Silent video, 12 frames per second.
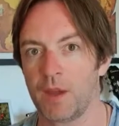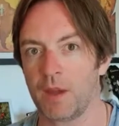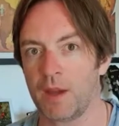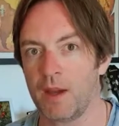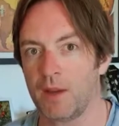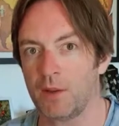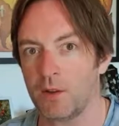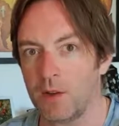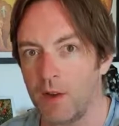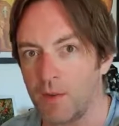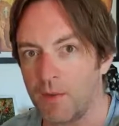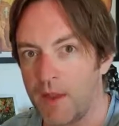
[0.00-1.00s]
Okay, good
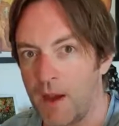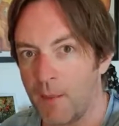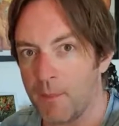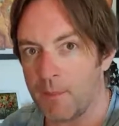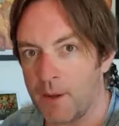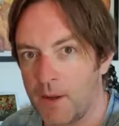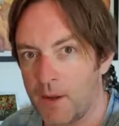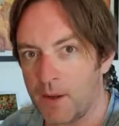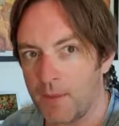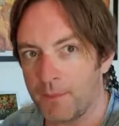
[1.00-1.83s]
luck with that. Bye.